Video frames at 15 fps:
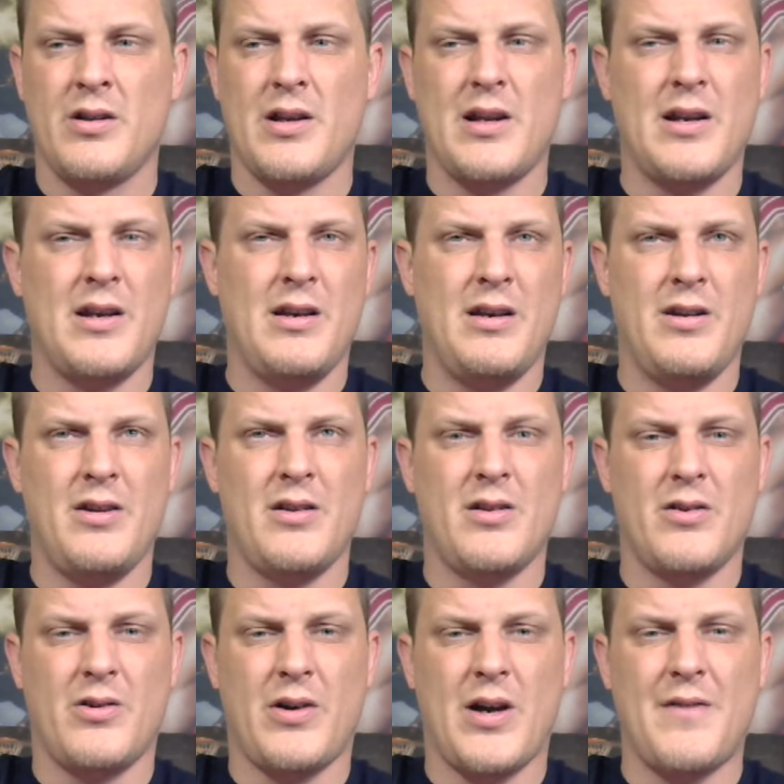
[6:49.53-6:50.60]
And, you
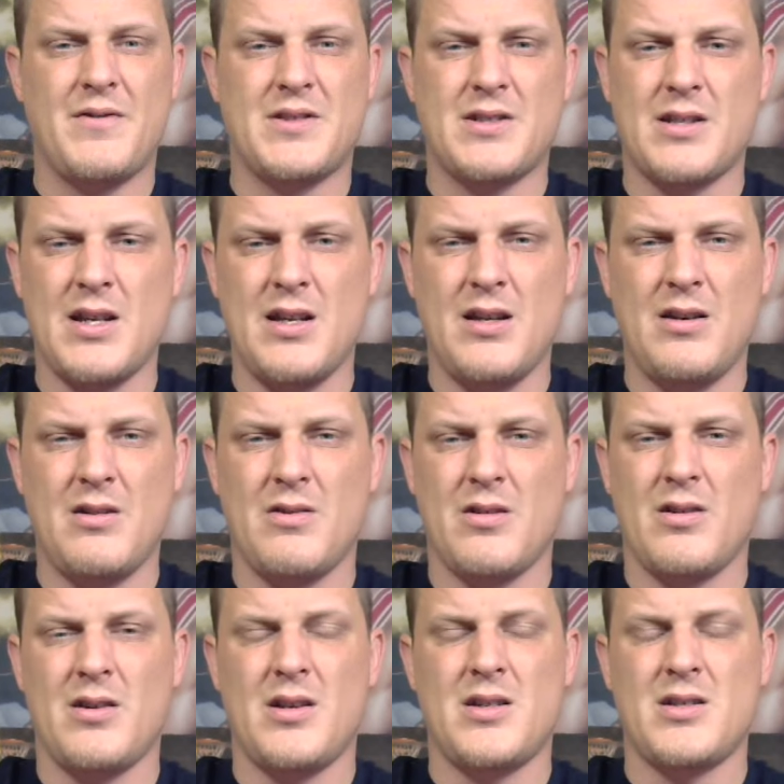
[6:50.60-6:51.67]
know, I've seen
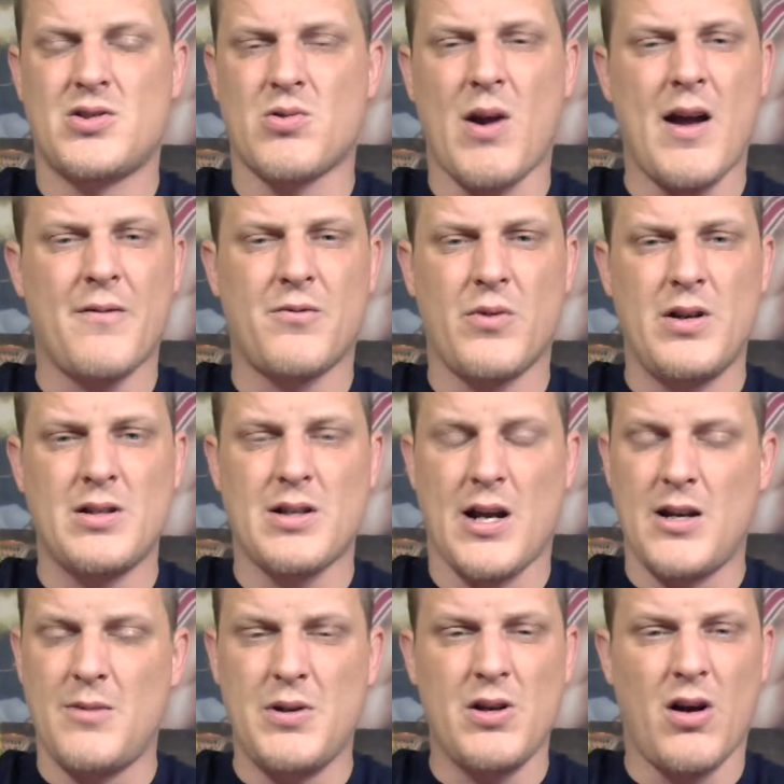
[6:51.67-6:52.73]
his draft range
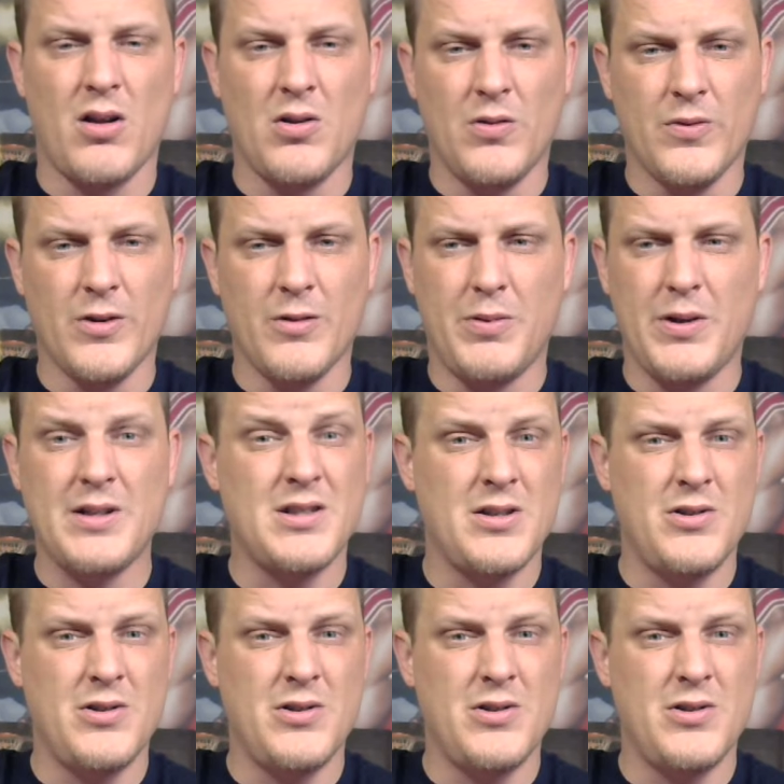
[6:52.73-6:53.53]
kind of be all over the place.